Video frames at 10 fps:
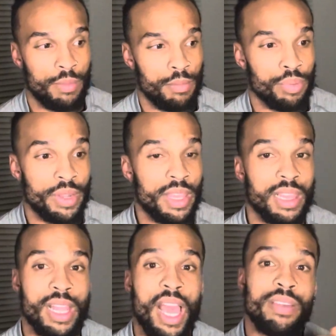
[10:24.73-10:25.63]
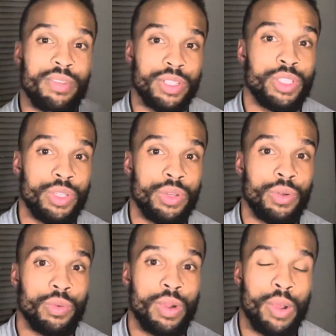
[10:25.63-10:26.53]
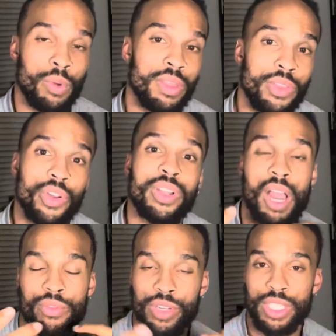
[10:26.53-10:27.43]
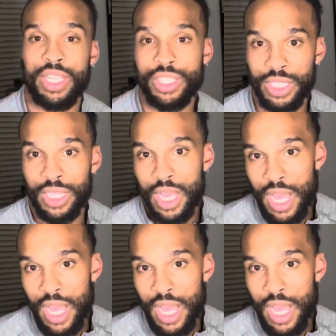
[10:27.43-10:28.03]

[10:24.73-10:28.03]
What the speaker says: breathe life into, right, with your conversation,